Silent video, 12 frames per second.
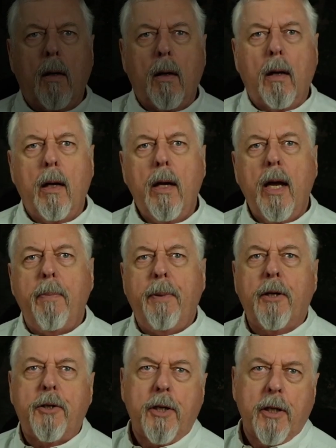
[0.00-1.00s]
Hi,
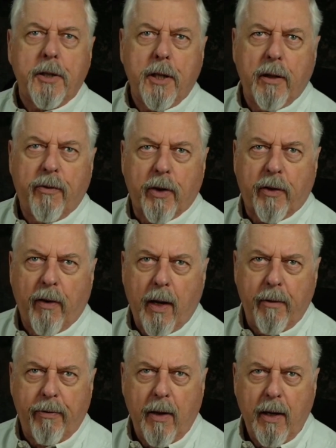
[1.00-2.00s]
Peter Charles here, Hooked for
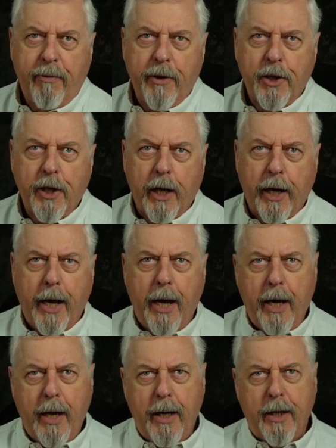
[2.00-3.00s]
Life Fly Fishing,
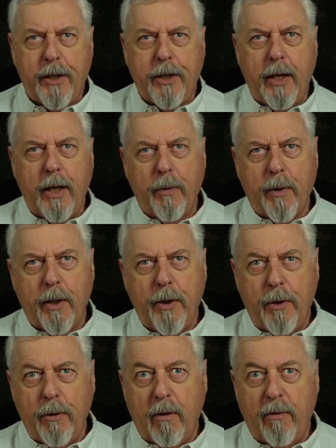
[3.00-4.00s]
and today we're going to
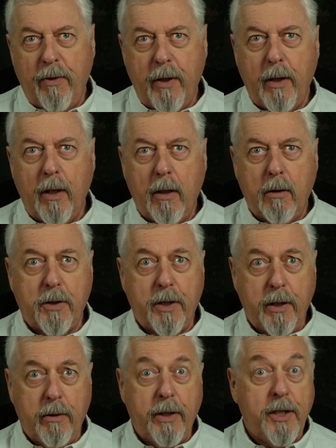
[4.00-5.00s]
do a video
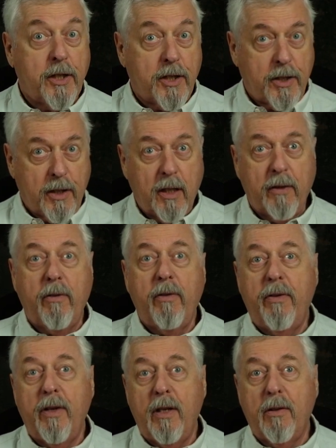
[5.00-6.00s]
series, the start of a
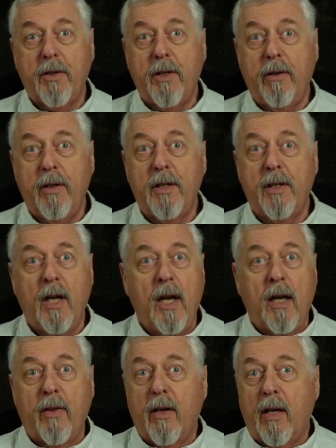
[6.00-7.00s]
video series
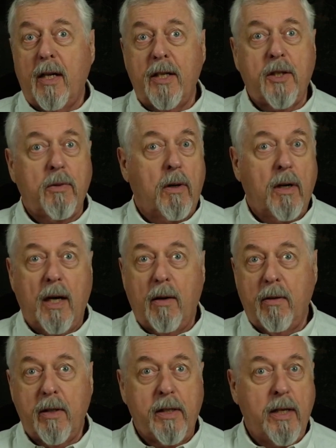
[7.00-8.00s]
that I swore I
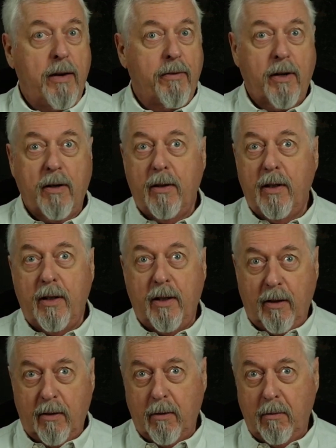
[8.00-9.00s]
was never going to
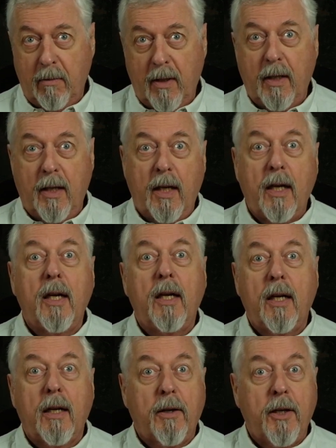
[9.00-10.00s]
do.
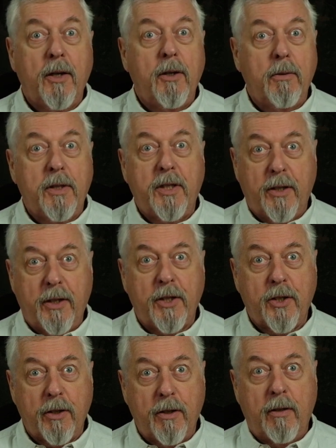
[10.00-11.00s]
And I'm going to do a series
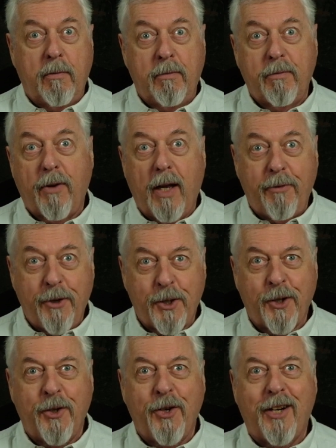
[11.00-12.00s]
on fly
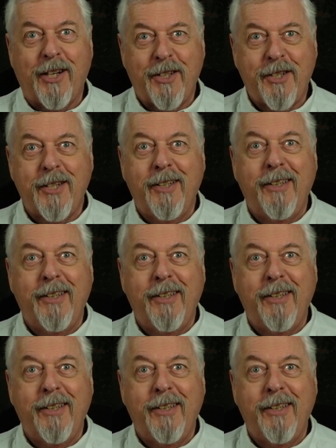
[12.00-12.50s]
fishing knots.